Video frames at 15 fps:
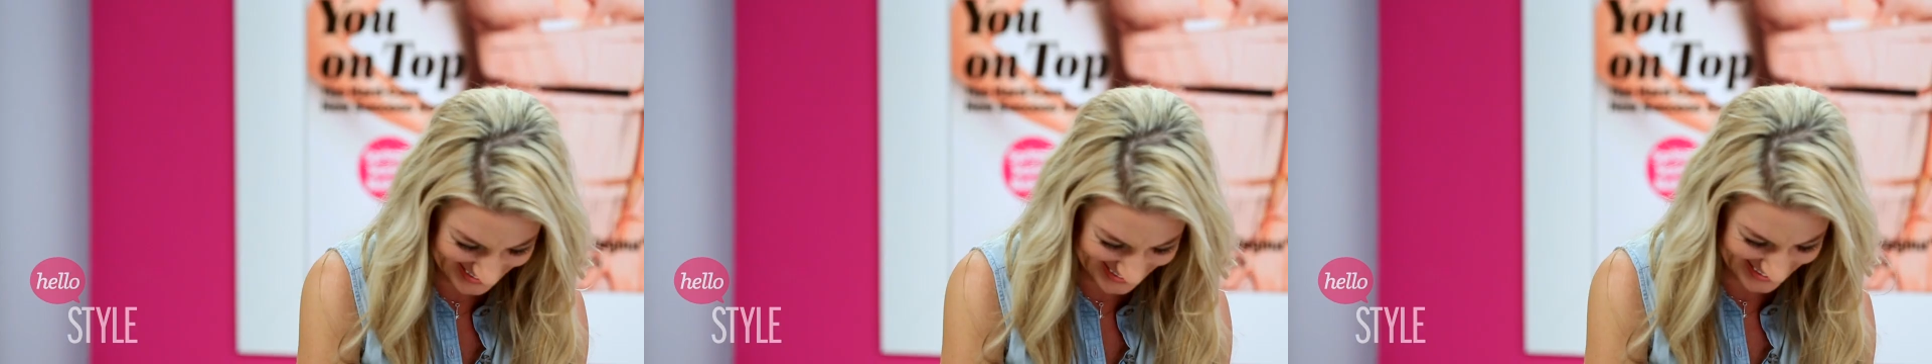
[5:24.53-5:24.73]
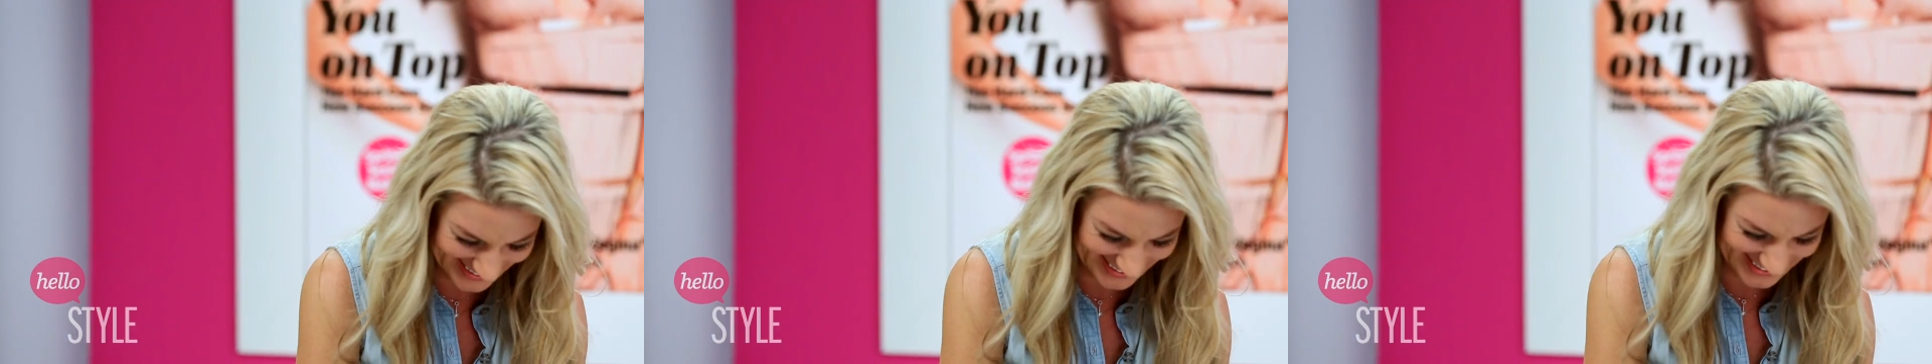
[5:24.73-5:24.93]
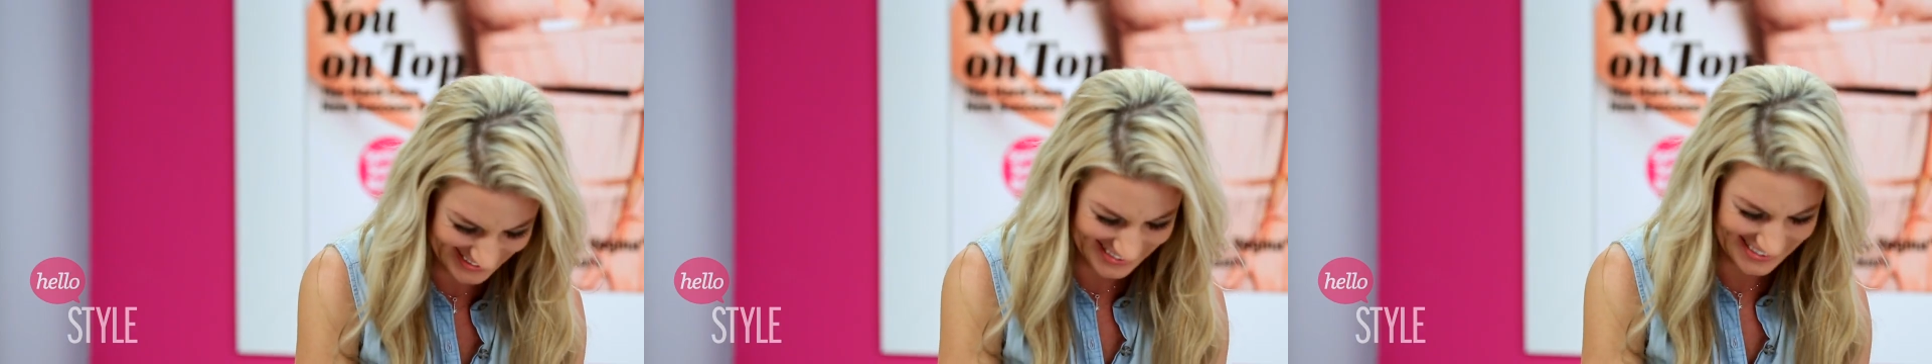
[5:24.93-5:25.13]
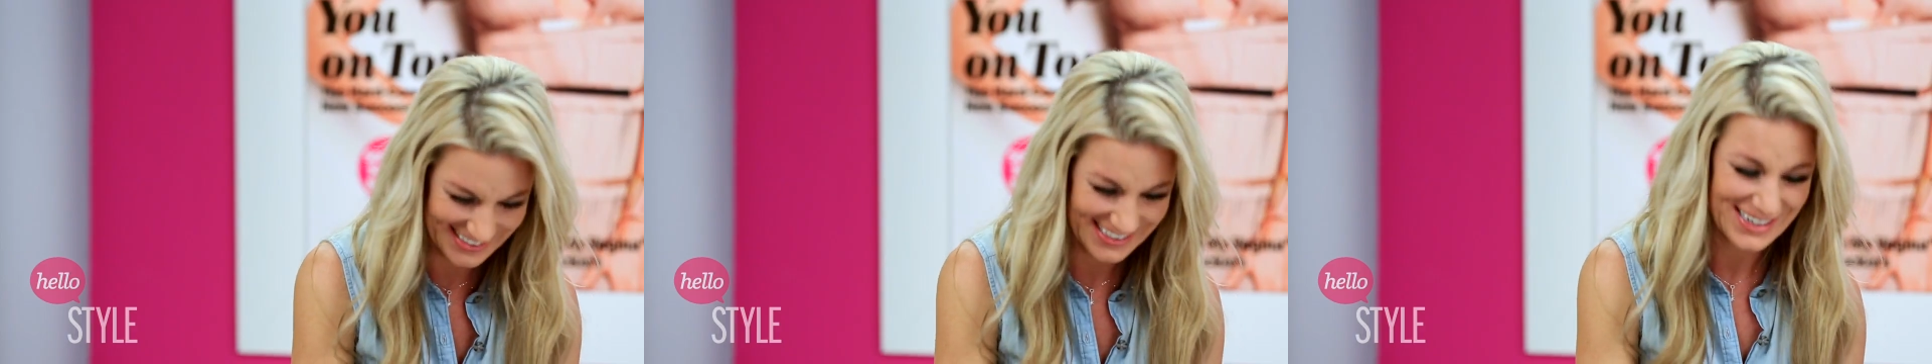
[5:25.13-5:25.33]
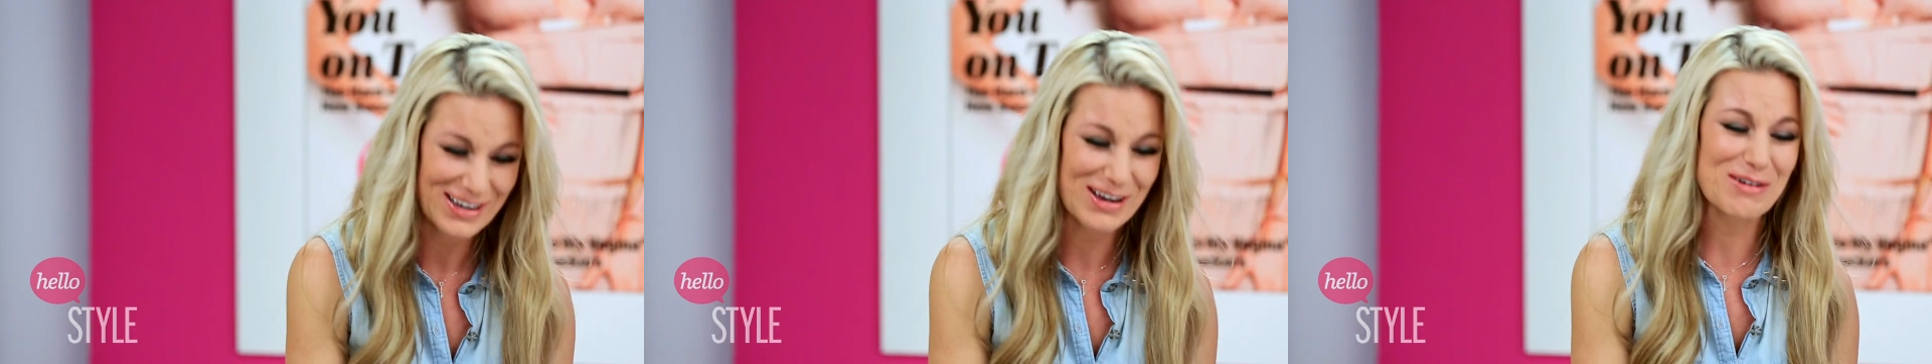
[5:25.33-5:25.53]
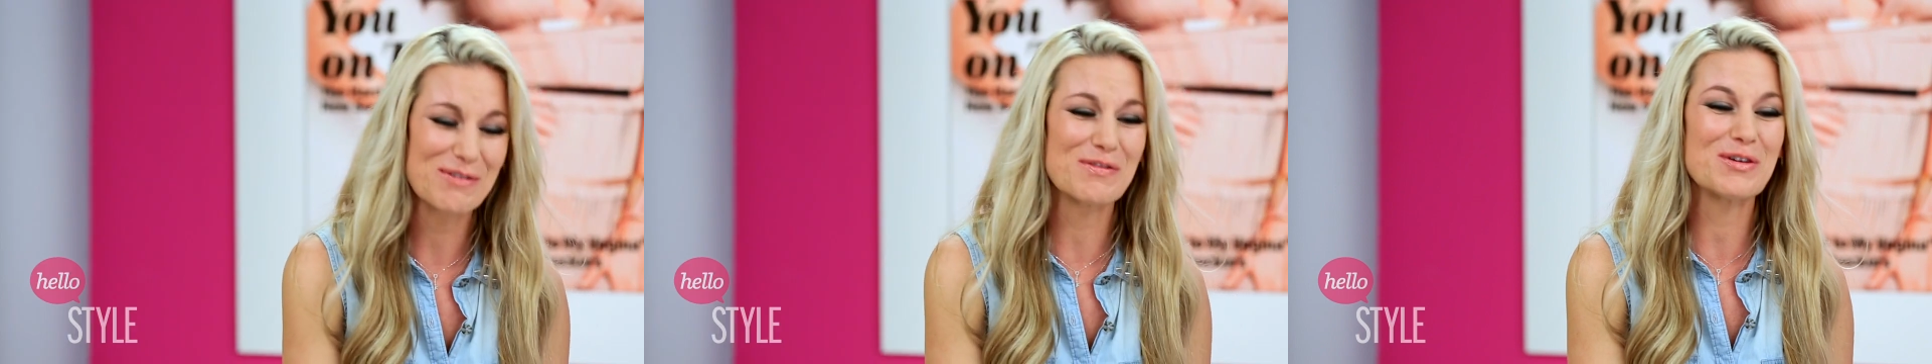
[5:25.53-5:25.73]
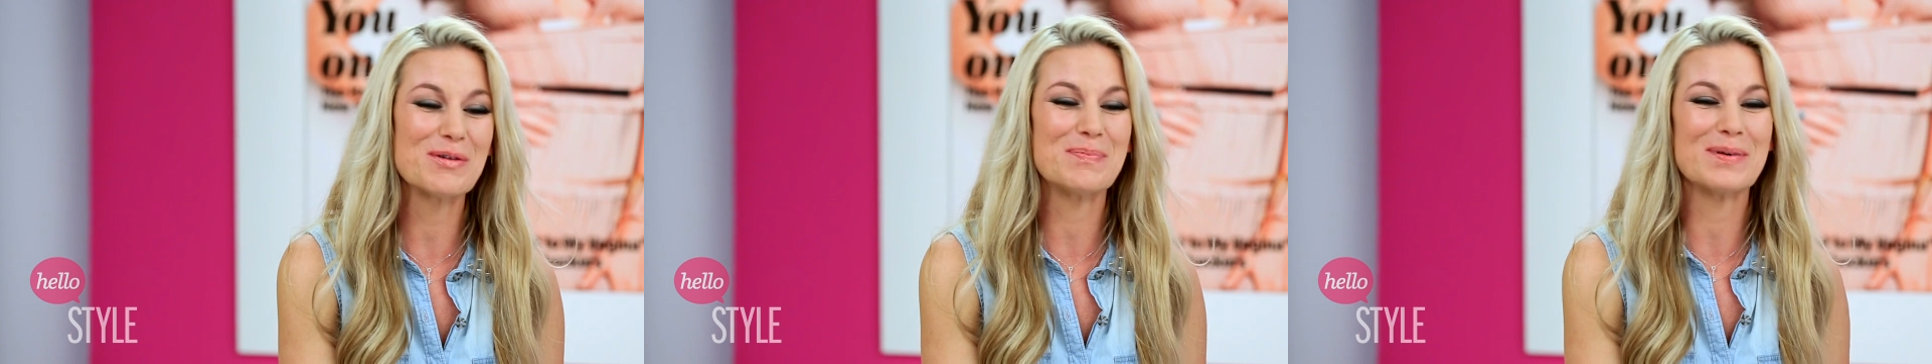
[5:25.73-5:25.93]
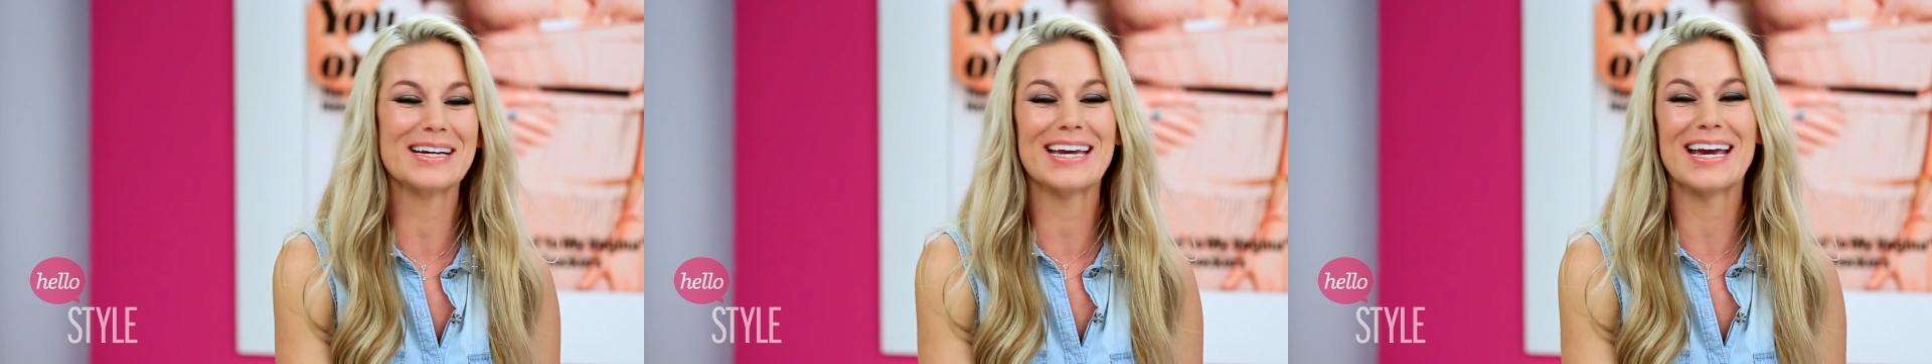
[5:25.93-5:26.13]
wear this. A
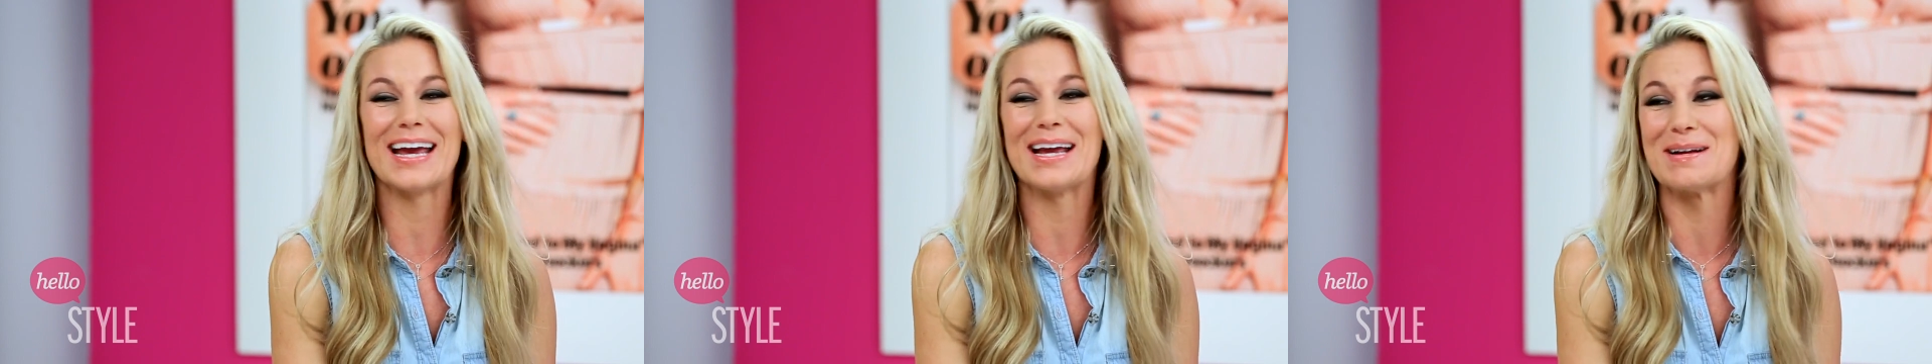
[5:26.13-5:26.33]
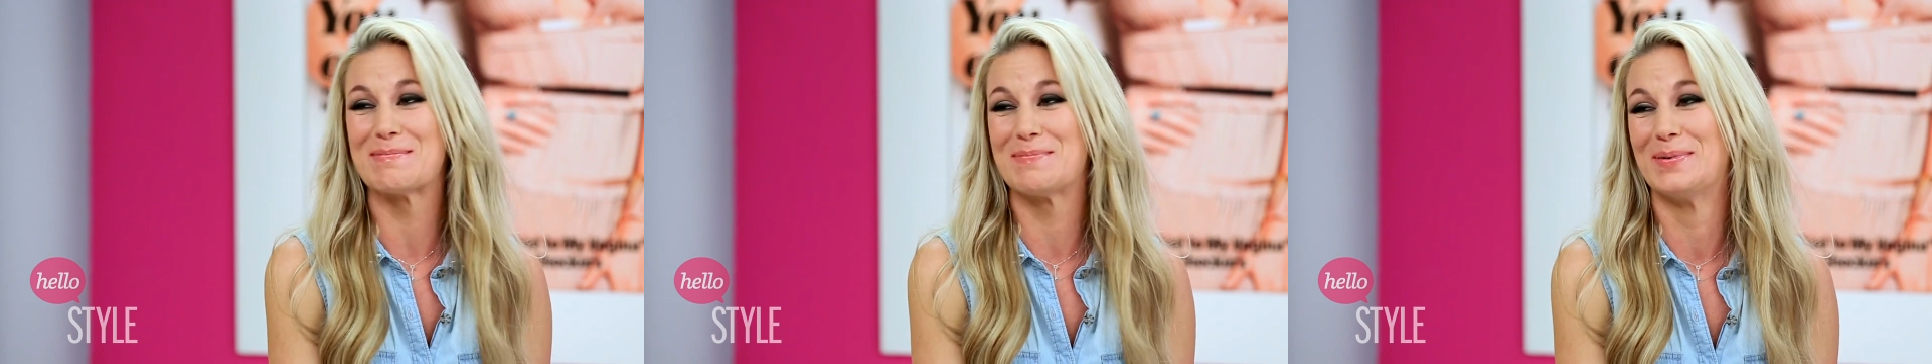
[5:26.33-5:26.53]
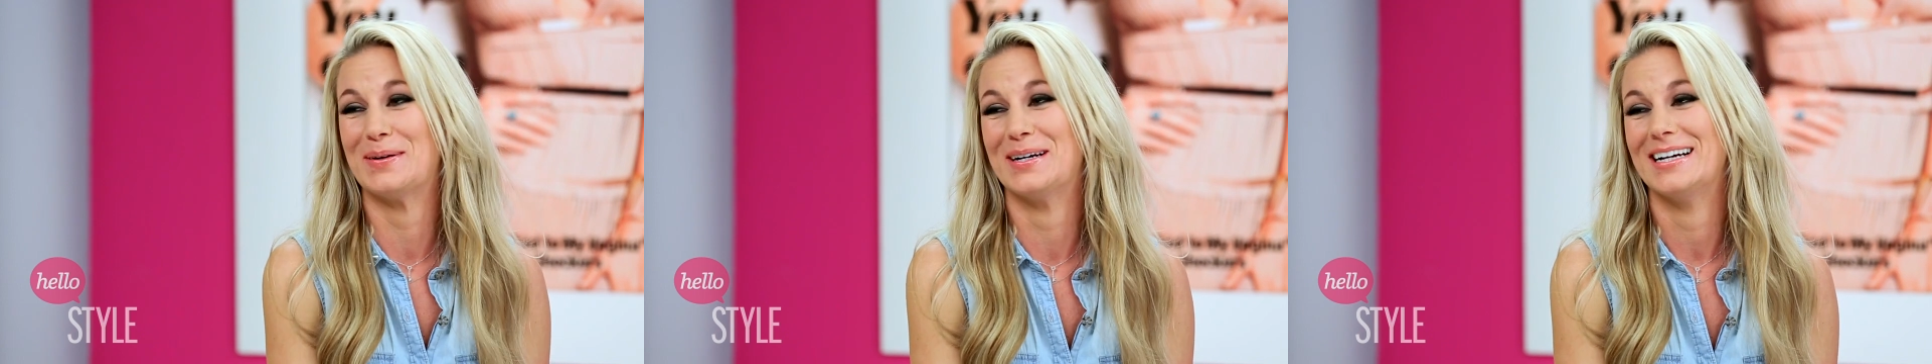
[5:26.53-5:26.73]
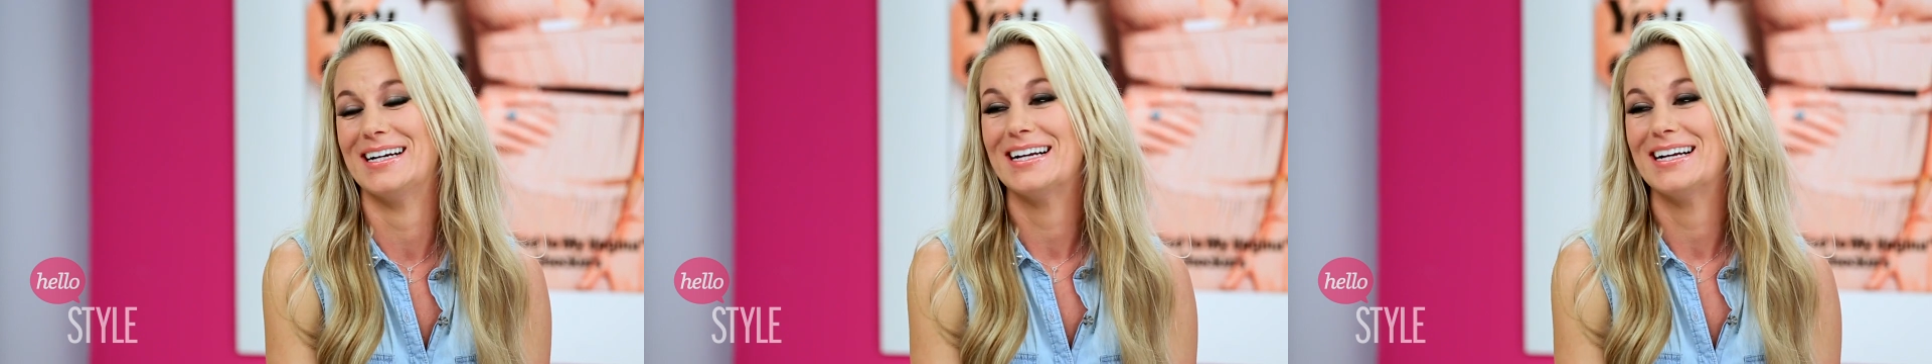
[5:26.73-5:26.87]
fupa cape. That's what it